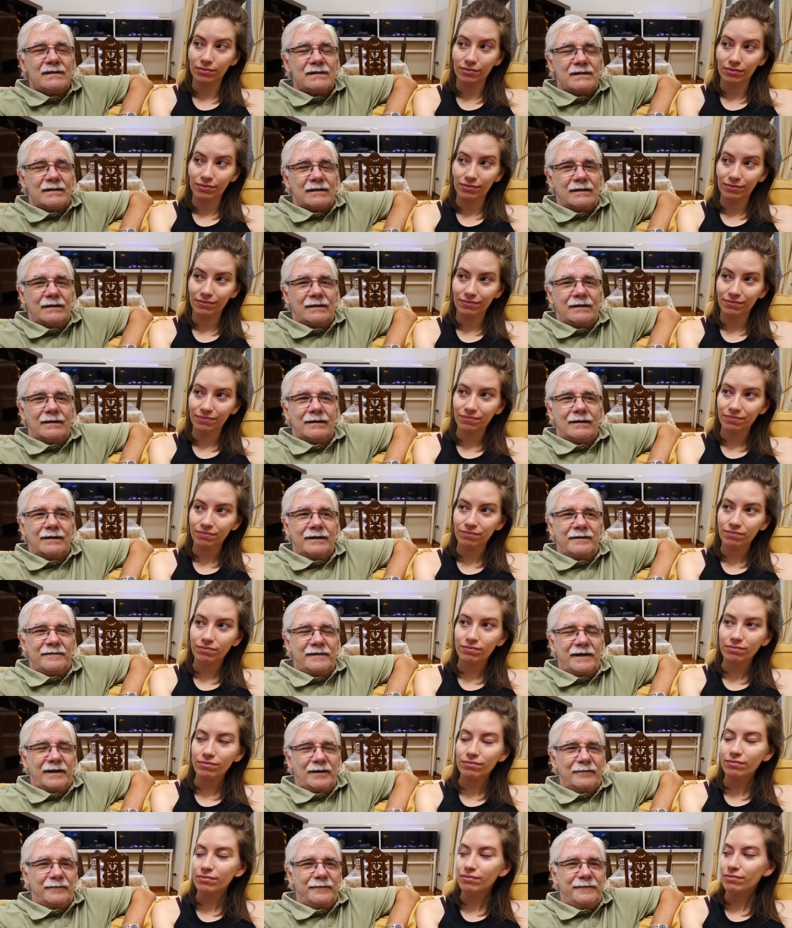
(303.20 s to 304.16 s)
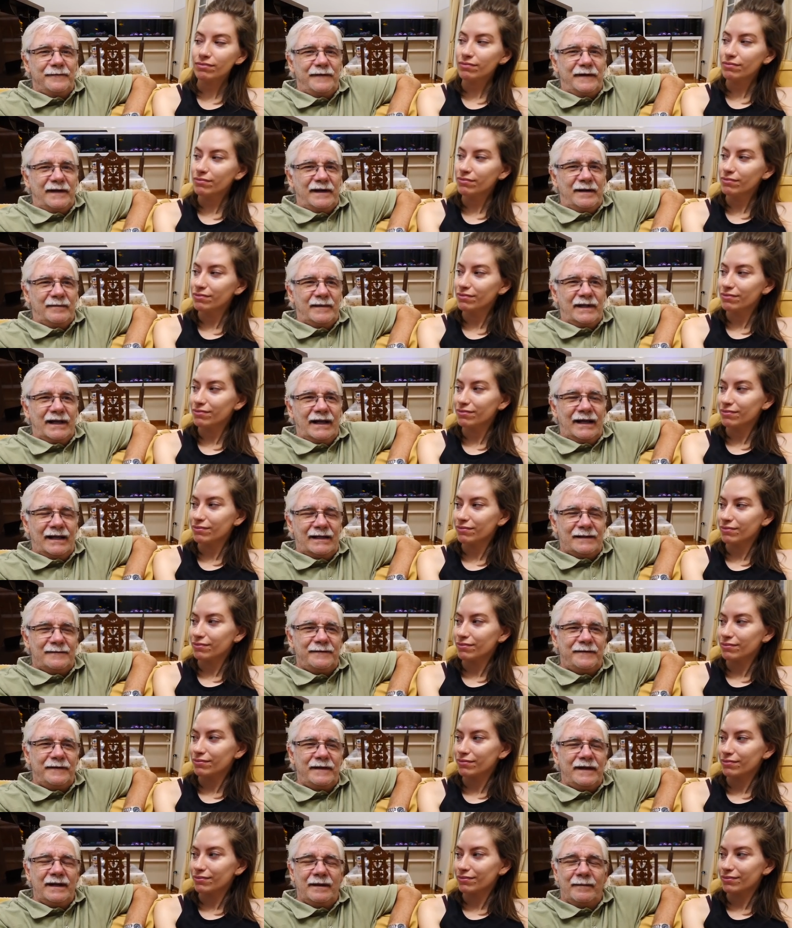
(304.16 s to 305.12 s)
Speaker 1: so if they don't feed him the last
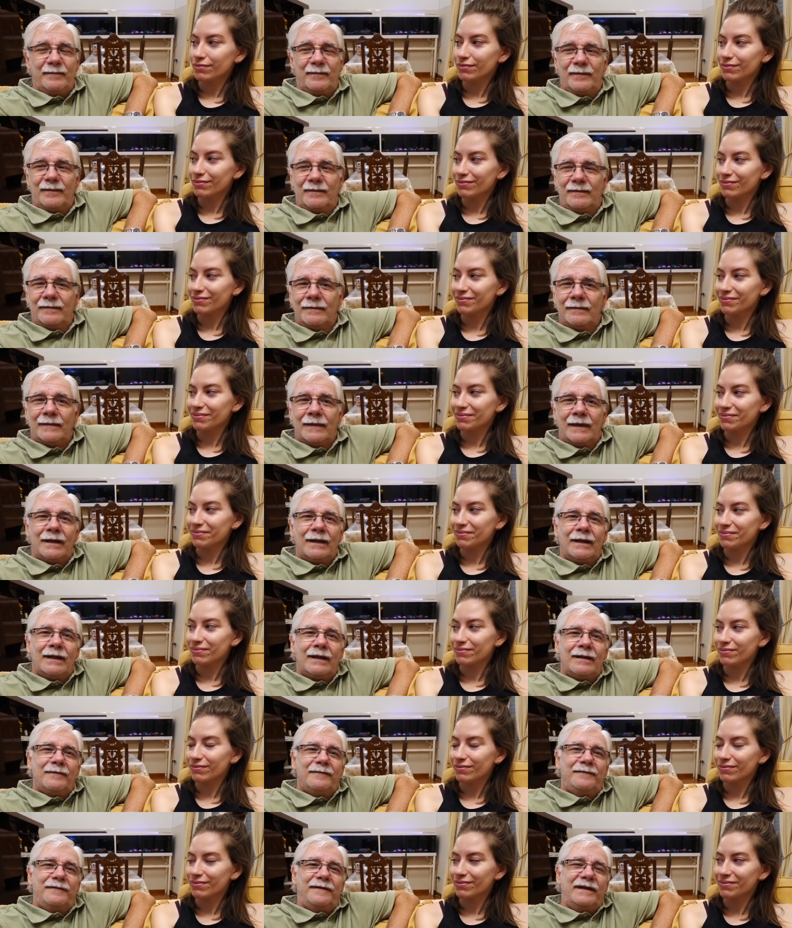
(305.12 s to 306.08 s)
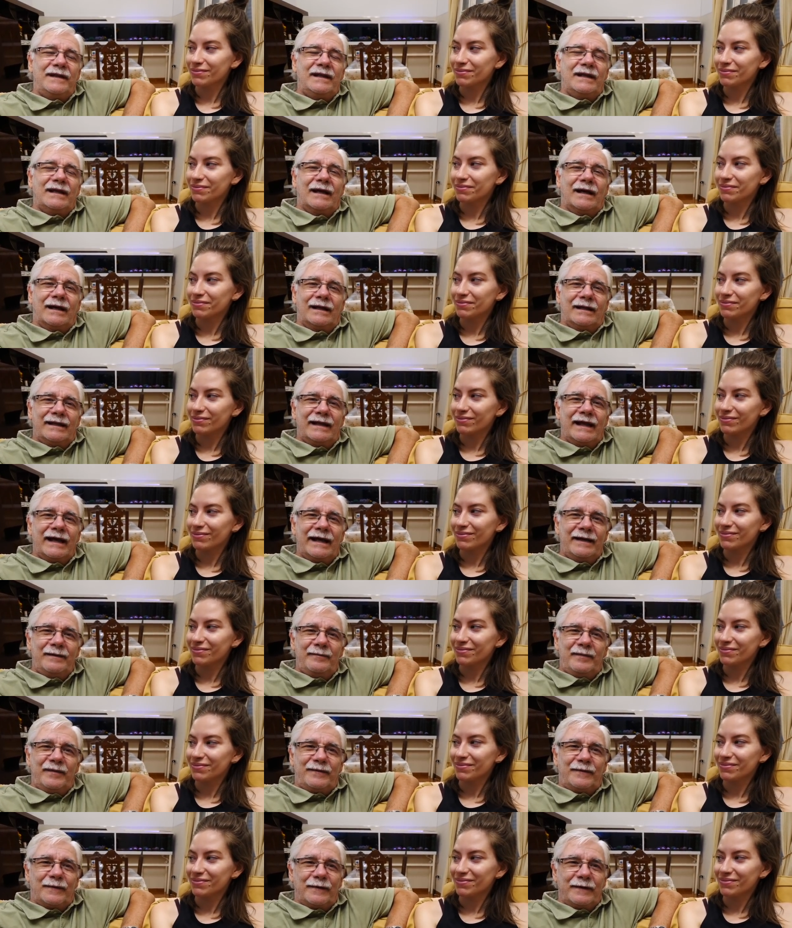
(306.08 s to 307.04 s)
feeding feeding at night
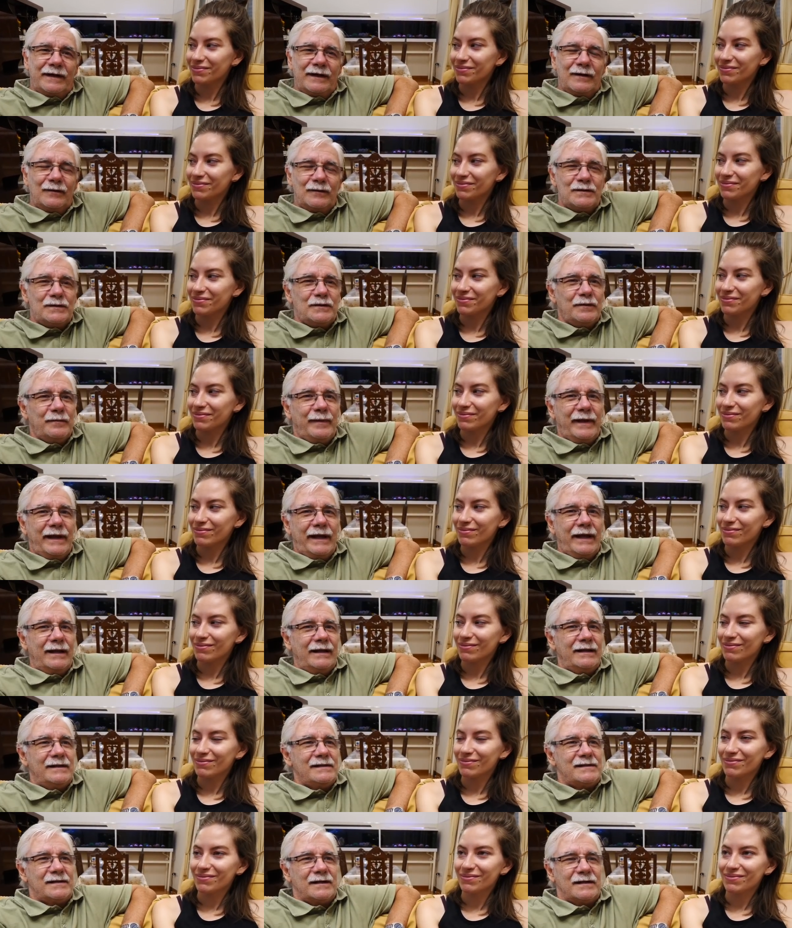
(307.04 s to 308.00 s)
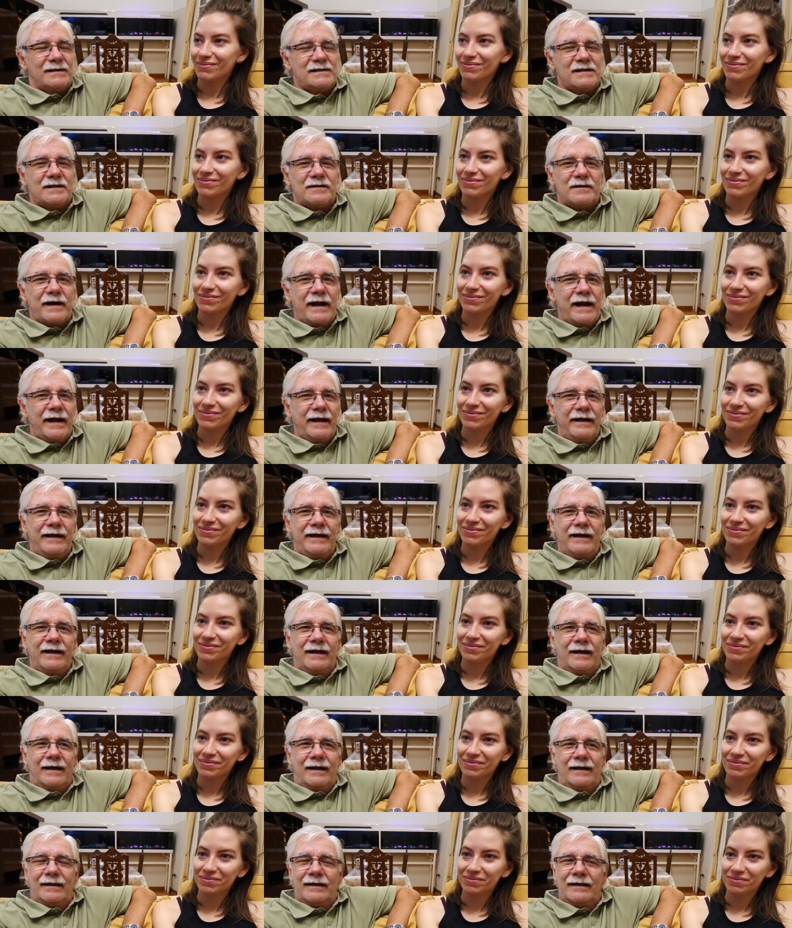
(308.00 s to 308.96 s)
before he goes to bed, he starts crying
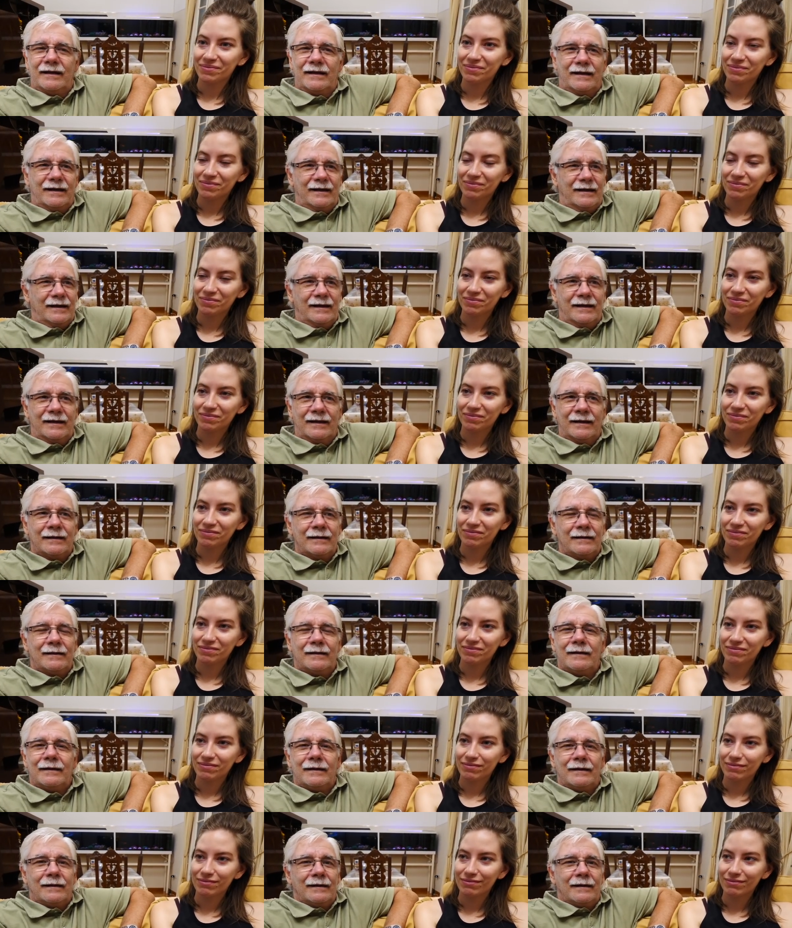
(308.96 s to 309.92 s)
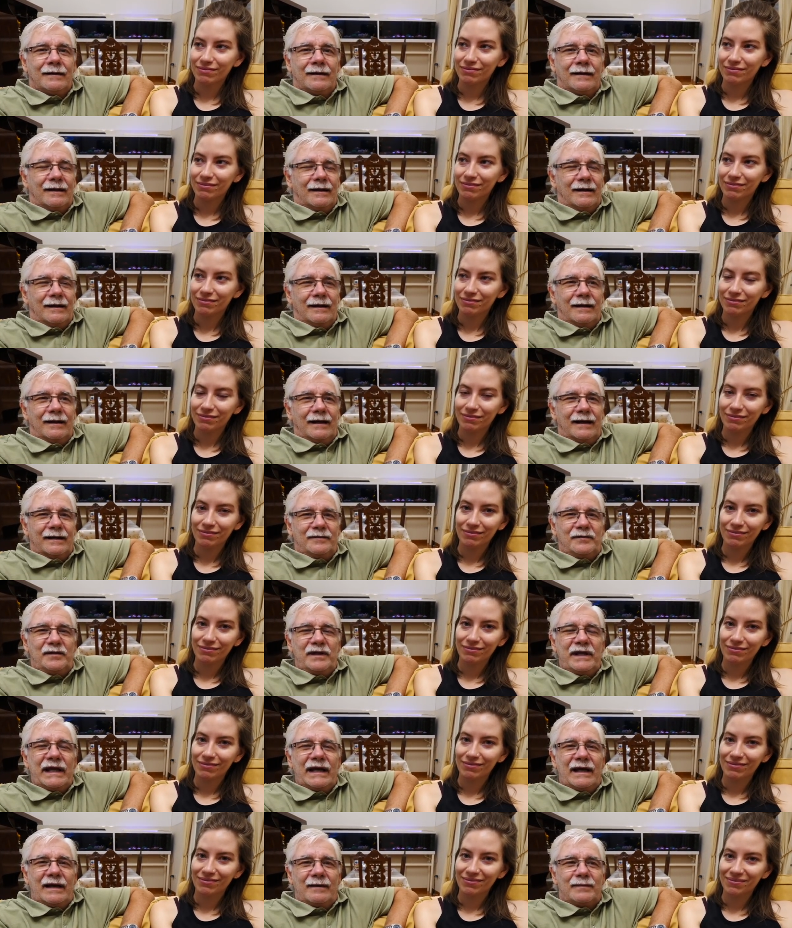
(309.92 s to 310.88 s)
and uh, uh
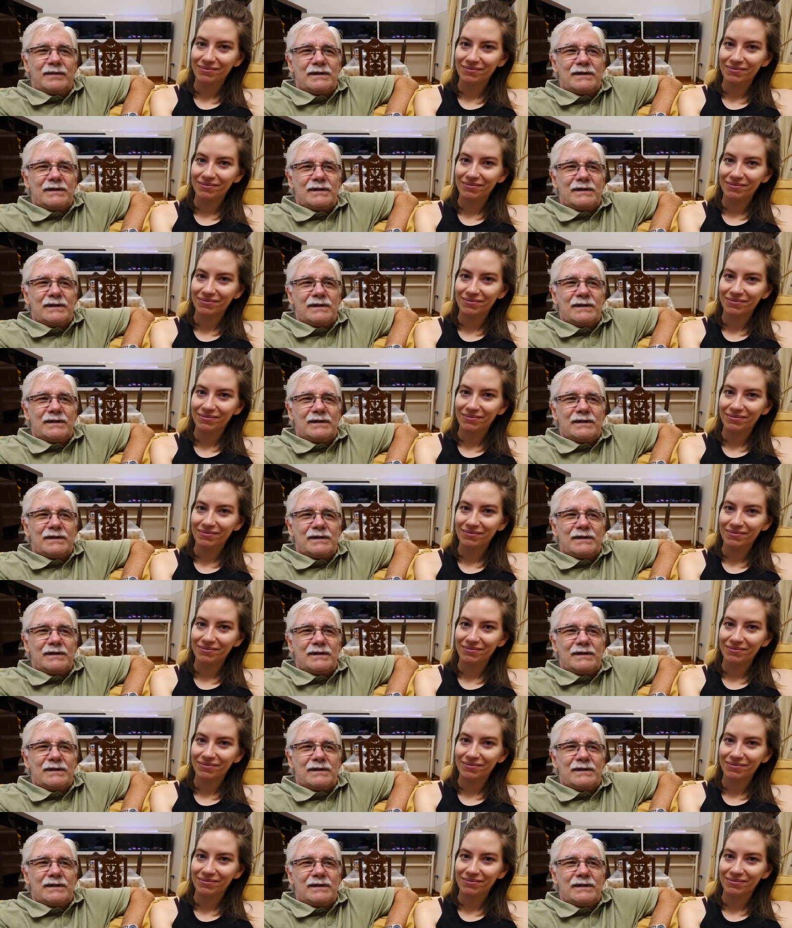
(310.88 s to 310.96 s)
acting up.